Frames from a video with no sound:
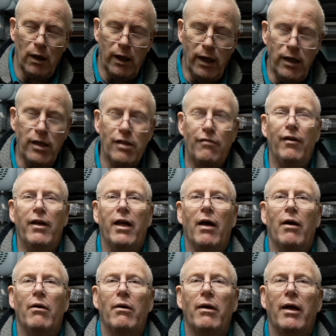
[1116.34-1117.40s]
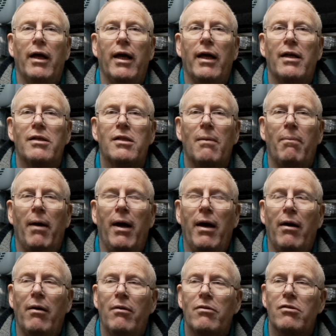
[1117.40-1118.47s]
in this video it's
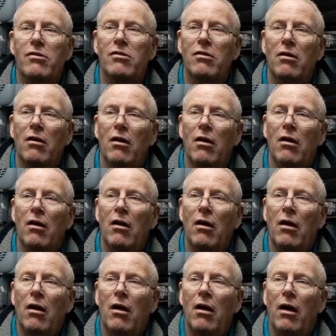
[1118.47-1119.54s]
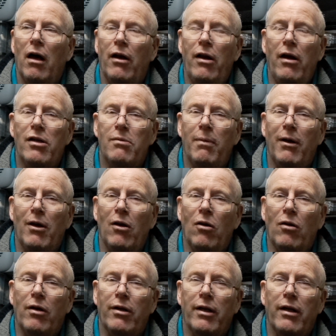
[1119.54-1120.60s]
about, I know it's a bit
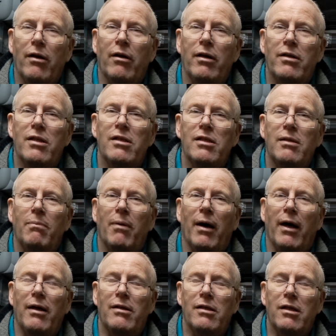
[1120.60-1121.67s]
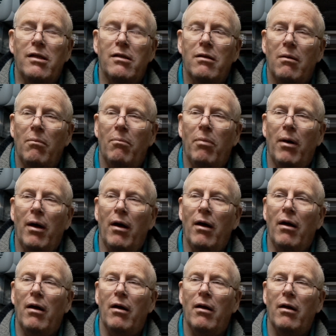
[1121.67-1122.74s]
longer than I anticipated,
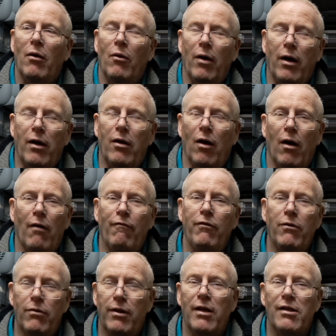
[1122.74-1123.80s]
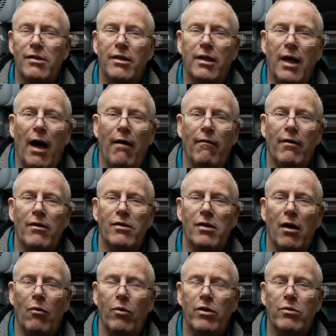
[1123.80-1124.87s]
but I've got a few things to cover,
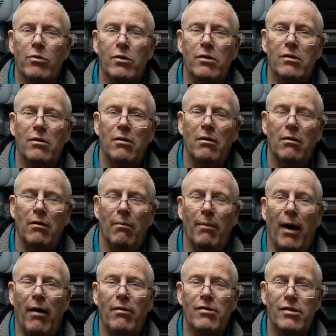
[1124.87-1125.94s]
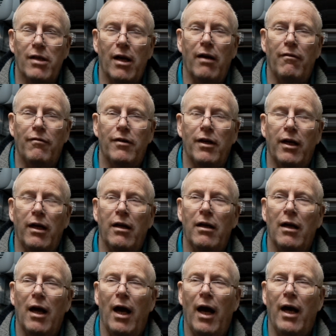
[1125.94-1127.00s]
so which was about safety
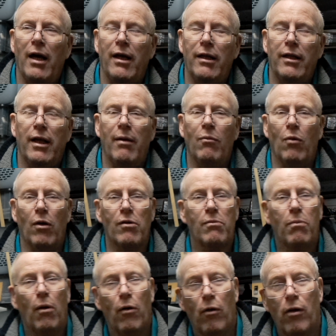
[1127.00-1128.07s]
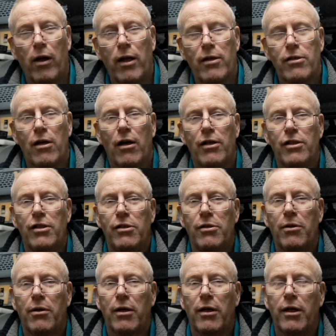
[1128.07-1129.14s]
and then what the pulley sizes
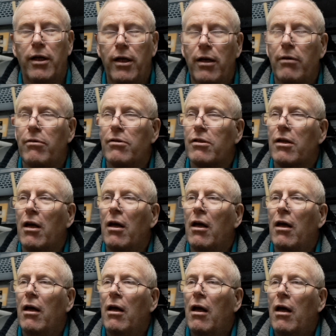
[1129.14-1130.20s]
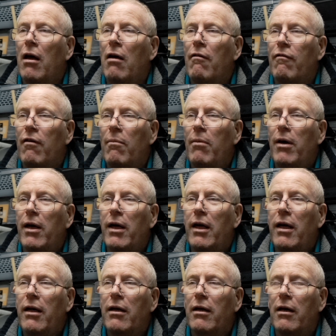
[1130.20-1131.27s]
you're going to use. For
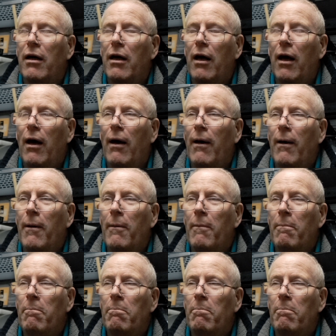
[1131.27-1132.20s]
me, I